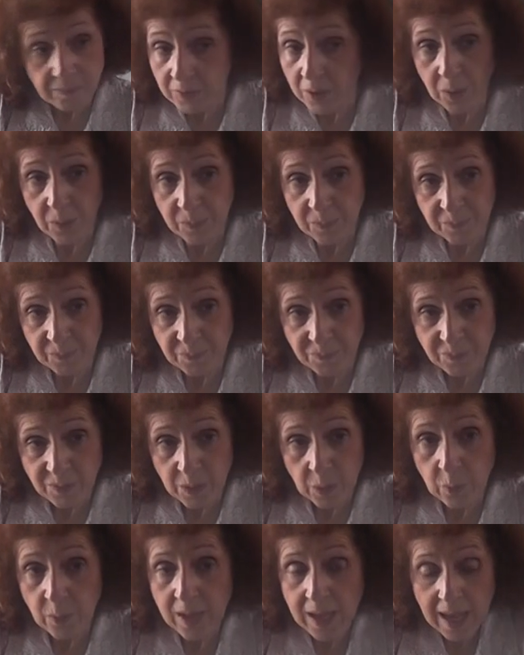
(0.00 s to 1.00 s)
No.
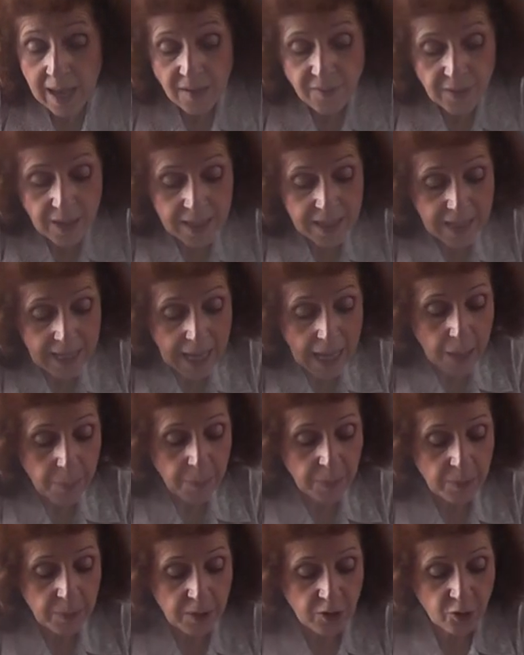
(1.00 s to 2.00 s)
We have a
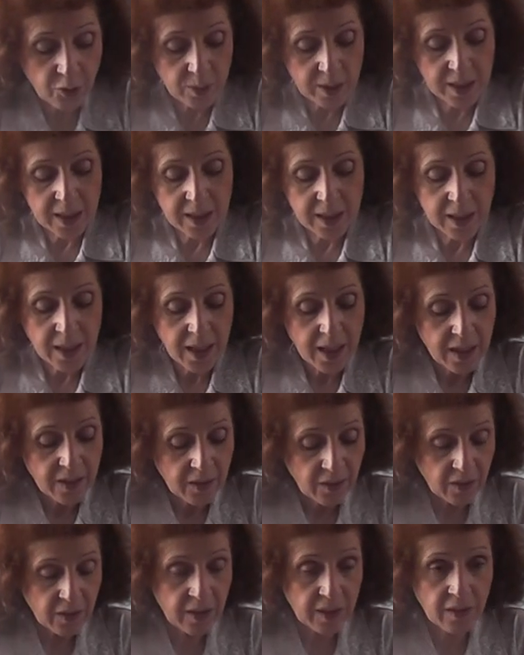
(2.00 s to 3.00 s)
gap between
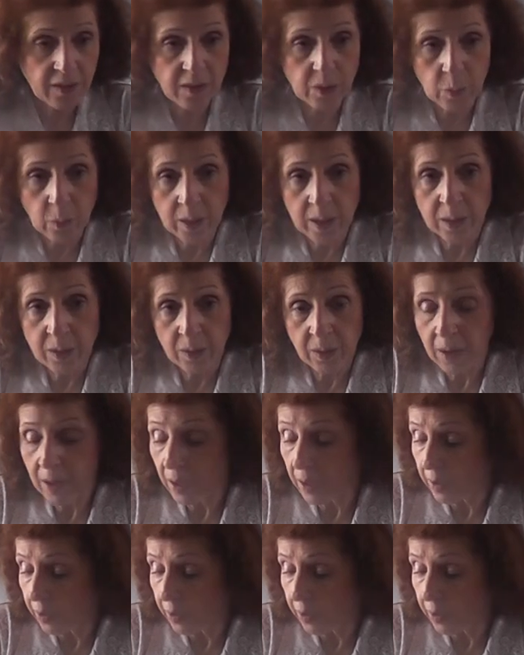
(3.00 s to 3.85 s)
61